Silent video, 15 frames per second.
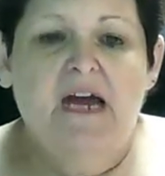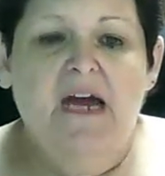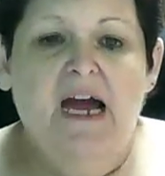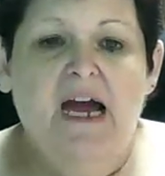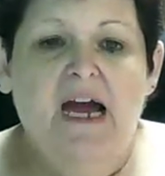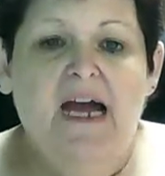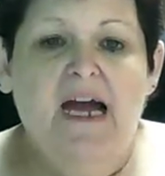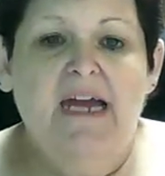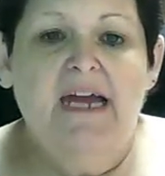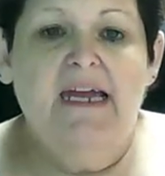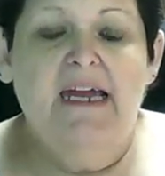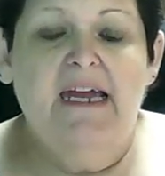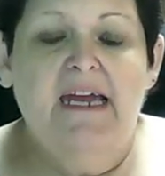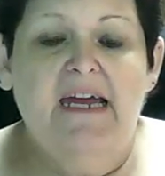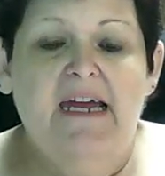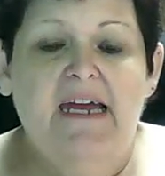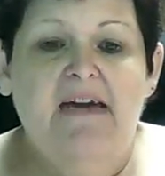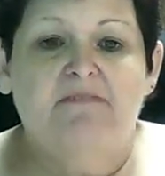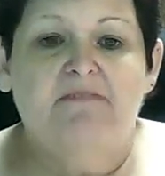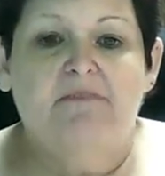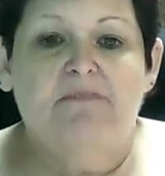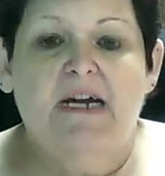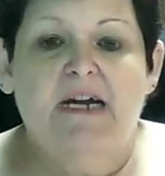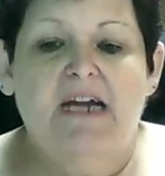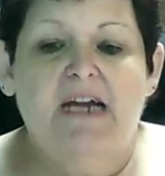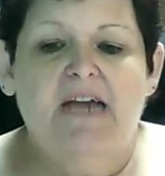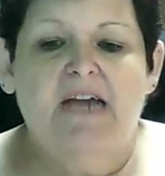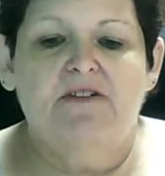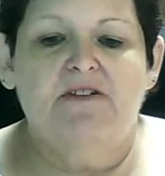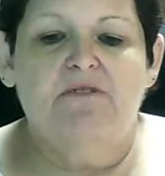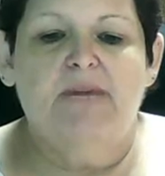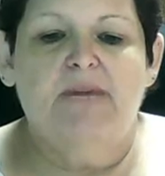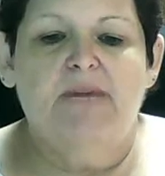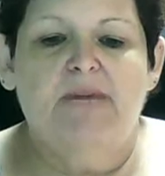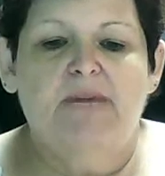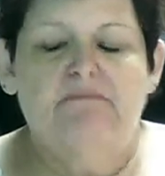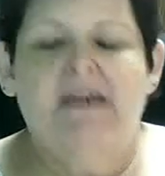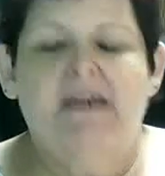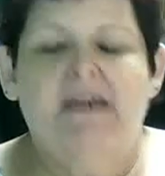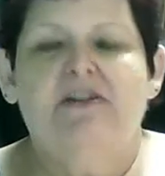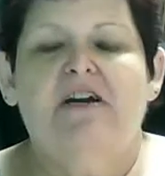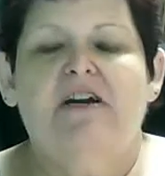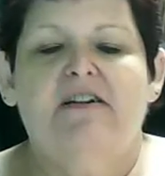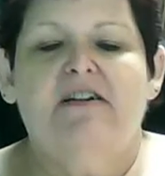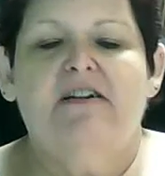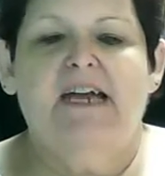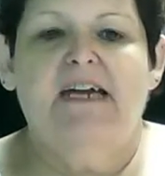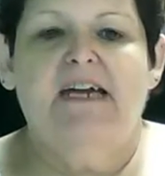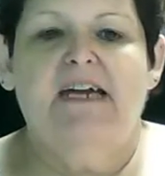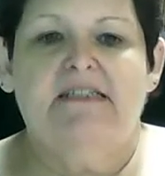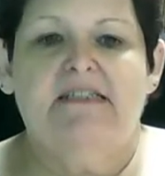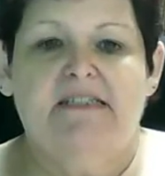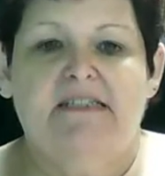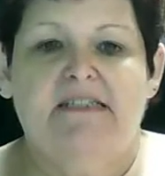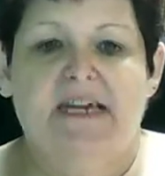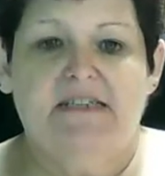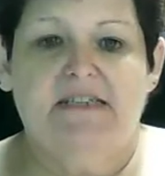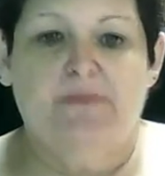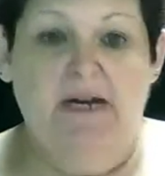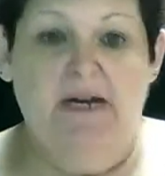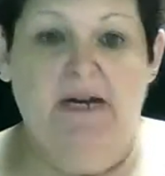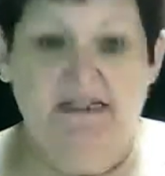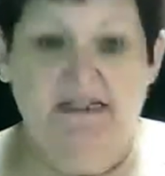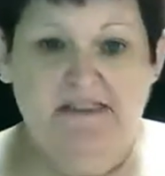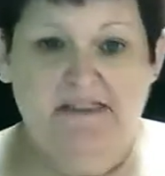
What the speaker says: I told my daughter has an Xbox,